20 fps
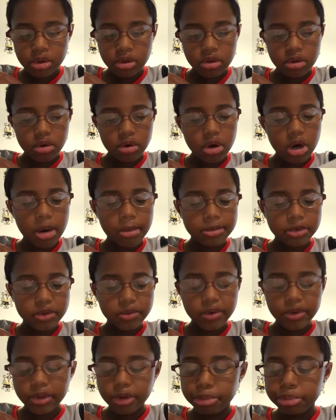their arms
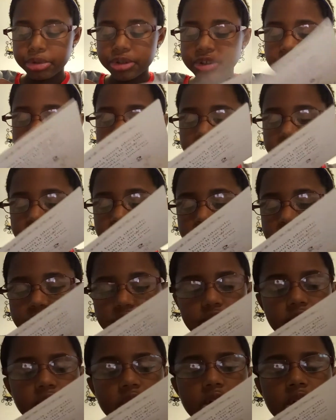around the
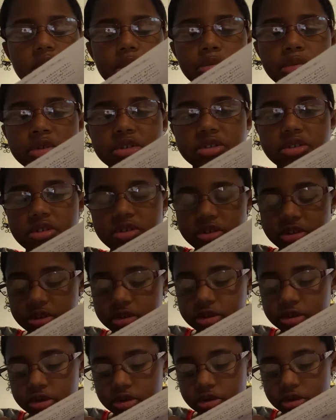
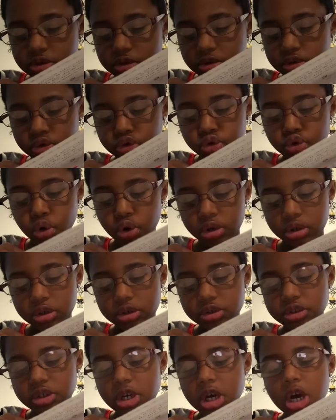princess's
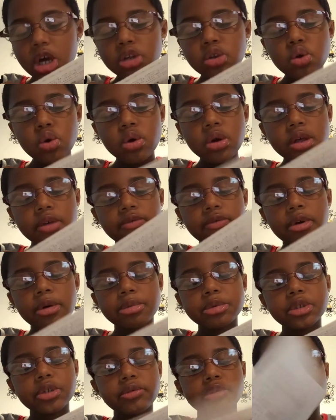shoulders. Don't give up,
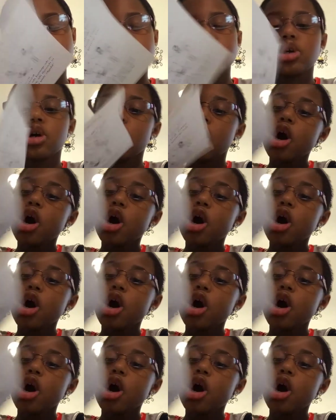said Rachel.